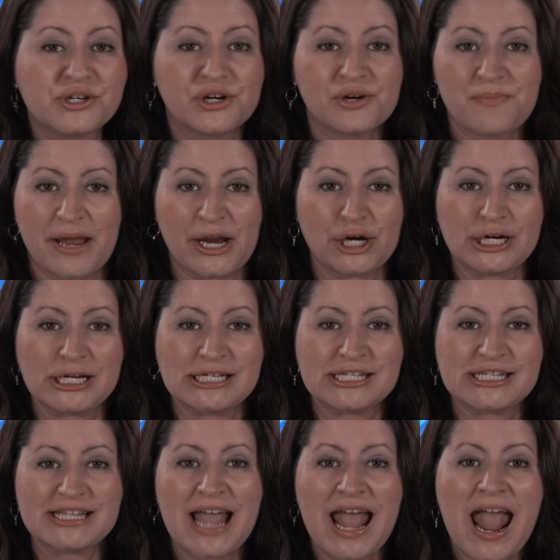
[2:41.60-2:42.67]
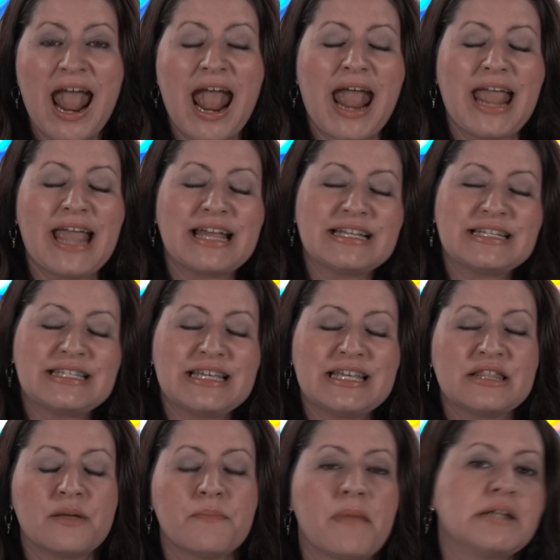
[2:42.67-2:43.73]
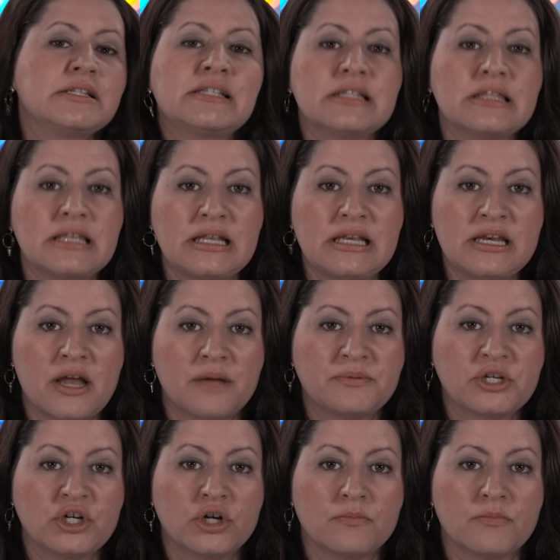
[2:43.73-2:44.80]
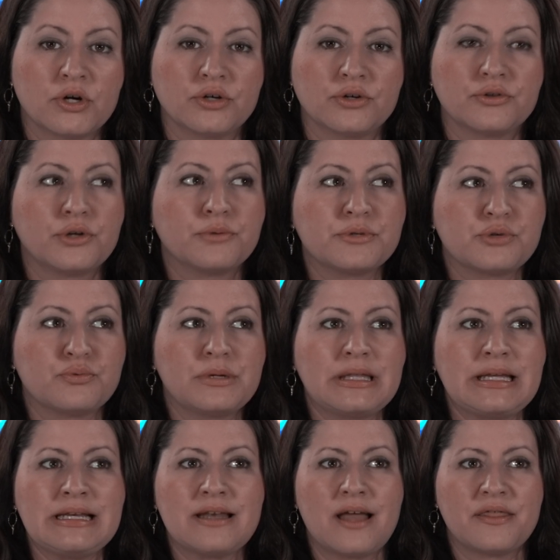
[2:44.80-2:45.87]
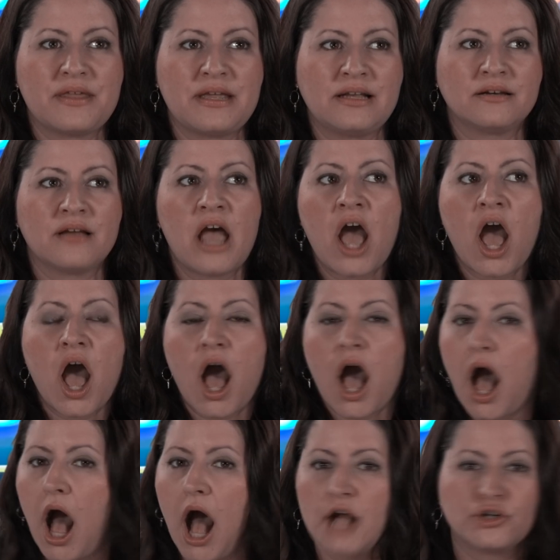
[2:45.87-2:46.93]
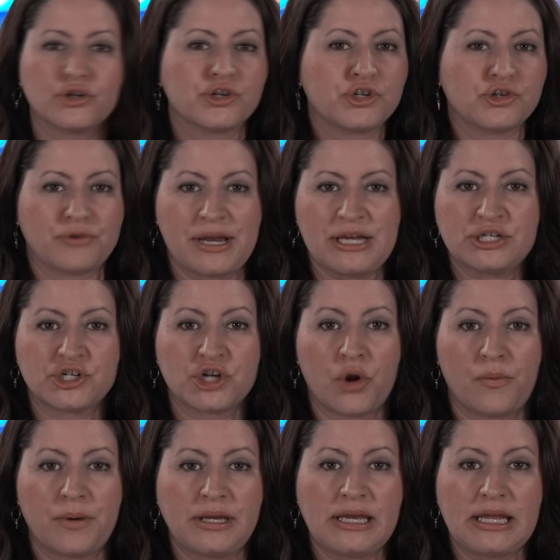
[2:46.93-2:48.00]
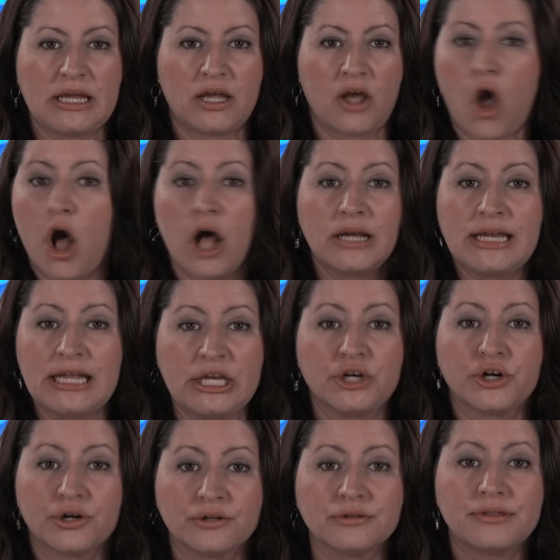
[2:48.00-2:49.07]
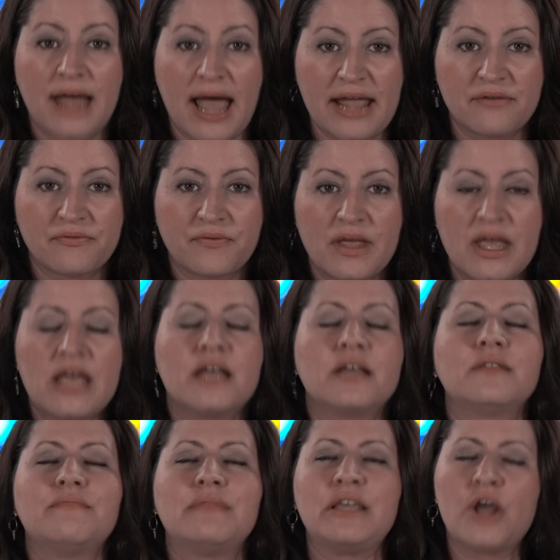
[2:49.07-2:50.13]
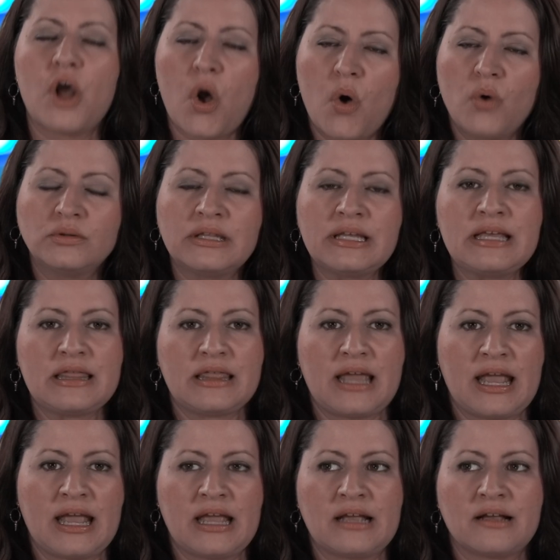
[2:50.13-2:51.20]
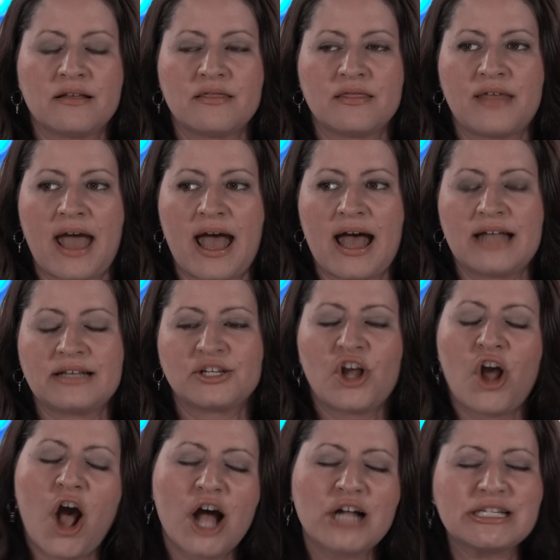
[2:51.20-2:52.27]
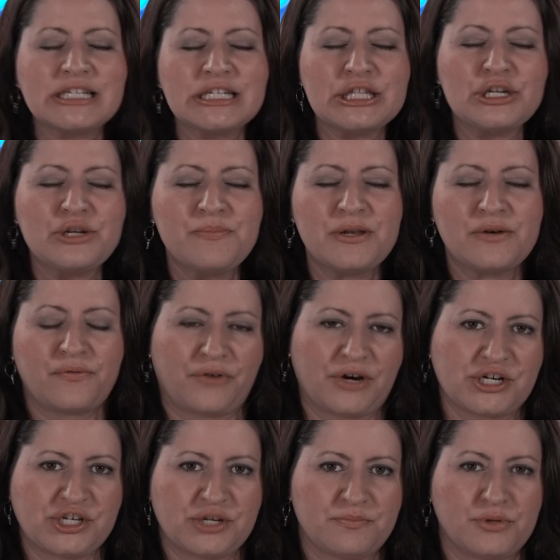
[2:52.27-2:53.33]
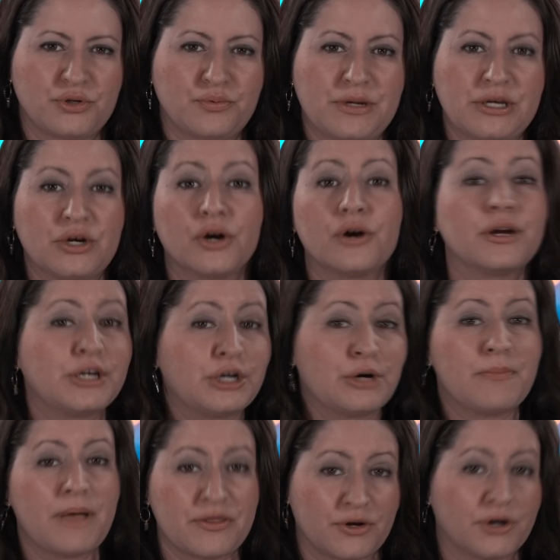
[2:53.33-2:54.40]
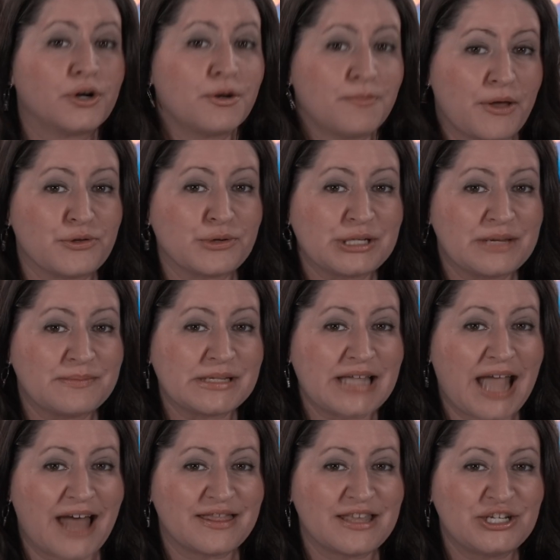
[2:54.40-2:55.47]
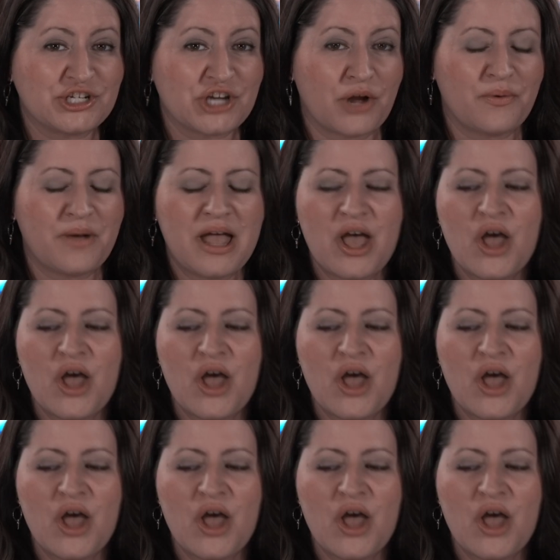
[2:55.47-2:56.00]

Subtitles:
to her parents, and in the months leading up to her murder, there was really nothing odd or strange going on in her life. The only thing that caused a little bit of friction between her and her mother's name is Kathy Jo,